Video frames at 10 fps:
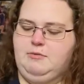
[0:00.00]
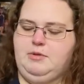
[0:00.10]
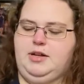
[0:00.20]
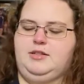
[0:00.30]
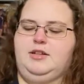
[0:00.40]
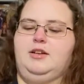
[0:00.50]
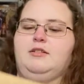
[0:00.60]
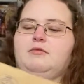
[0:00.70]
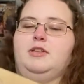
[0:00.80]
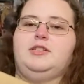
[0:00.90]
but
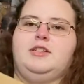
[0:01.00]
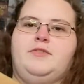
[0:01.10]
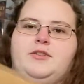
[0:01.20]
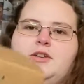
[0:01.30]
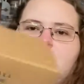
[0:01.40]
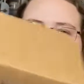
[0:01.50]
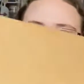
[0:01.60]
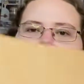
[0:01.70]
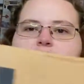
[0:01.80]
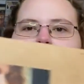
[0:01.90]
uh, let's see if you can
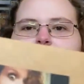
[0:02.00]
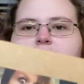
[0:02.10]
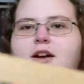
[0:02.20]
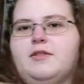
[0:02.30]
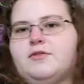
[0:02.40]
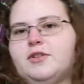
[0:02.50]
guess who I got it